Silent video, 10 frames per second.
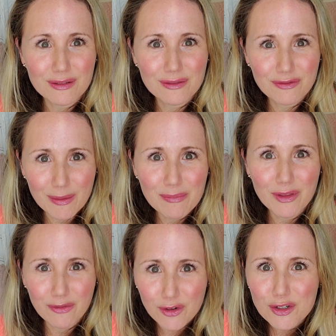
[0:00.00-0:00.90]
from the
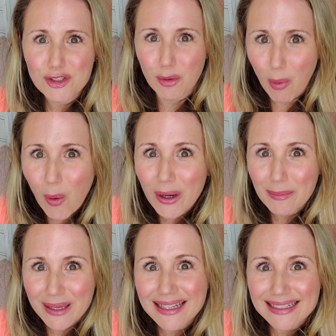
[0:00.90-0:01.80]
first
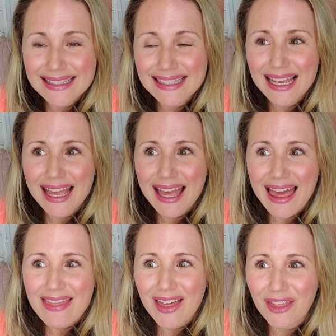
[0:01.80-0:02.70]
appointments
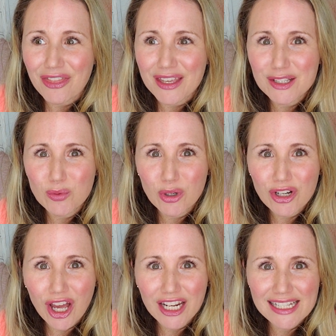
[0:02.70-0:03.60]
that things were
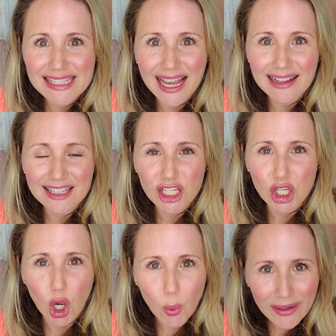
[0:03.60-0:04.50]
not exactly
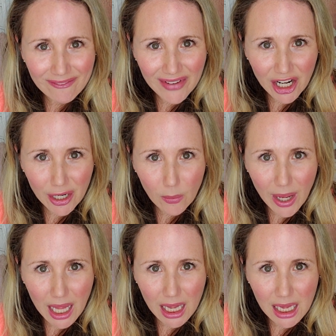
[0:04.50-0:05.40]
going very
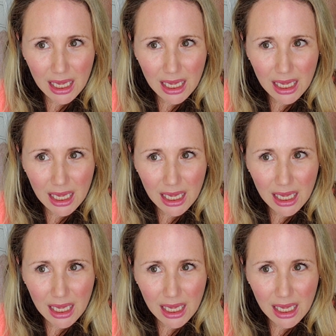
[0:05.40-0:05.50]
well.